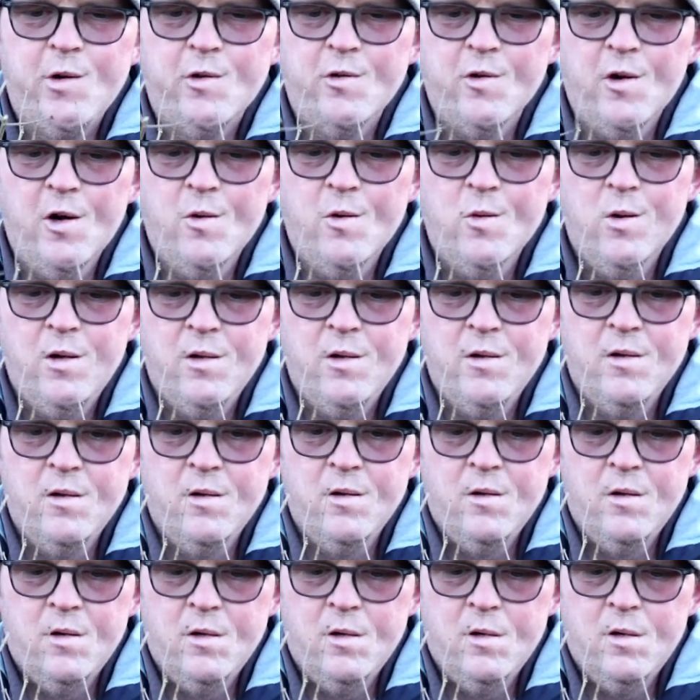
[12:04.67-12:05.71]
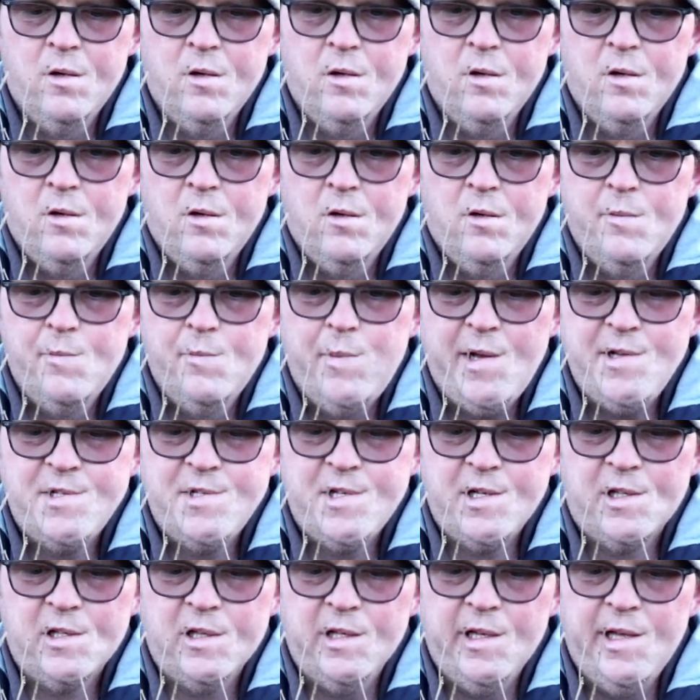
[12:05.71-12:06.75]
grow,
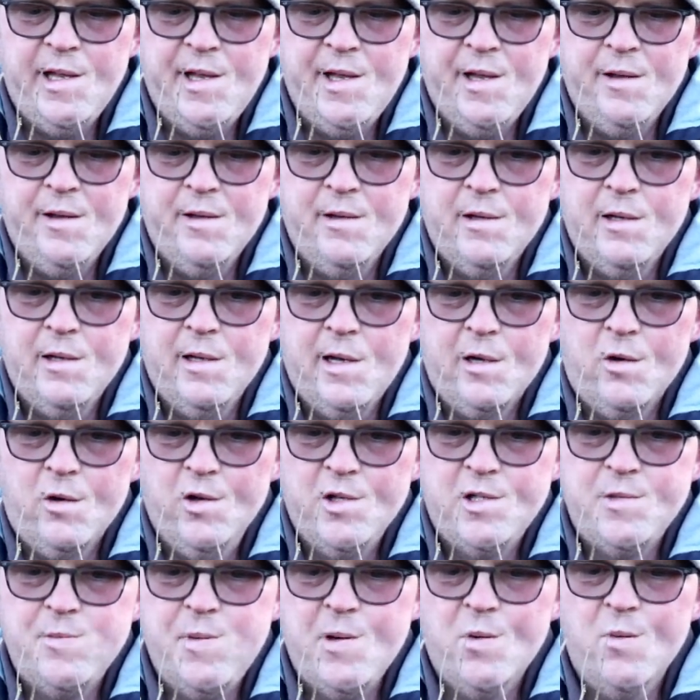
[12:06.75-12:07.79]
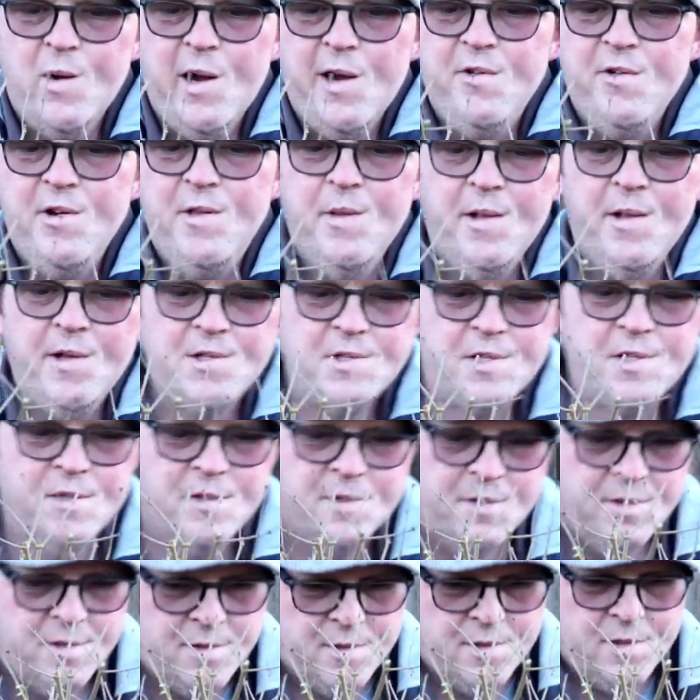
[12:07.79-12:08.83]
basically I'm going to be wiring this.
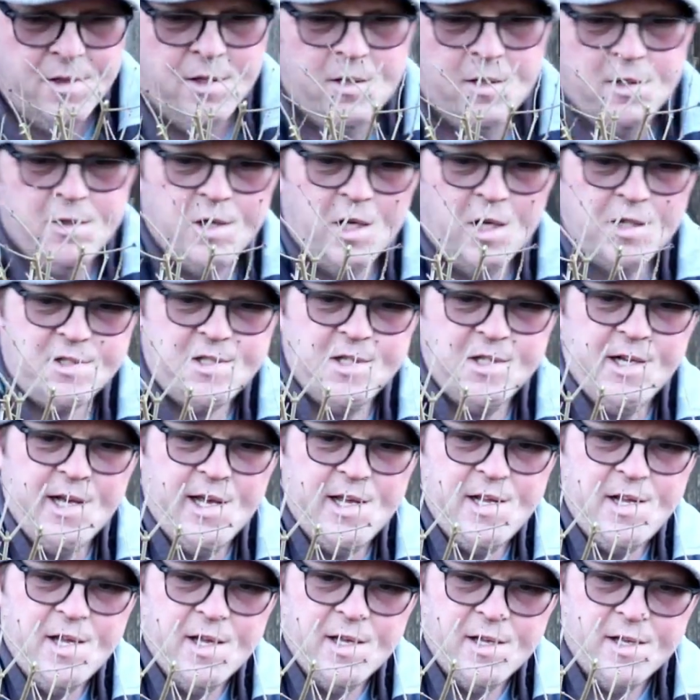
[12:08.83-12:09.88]
Not today,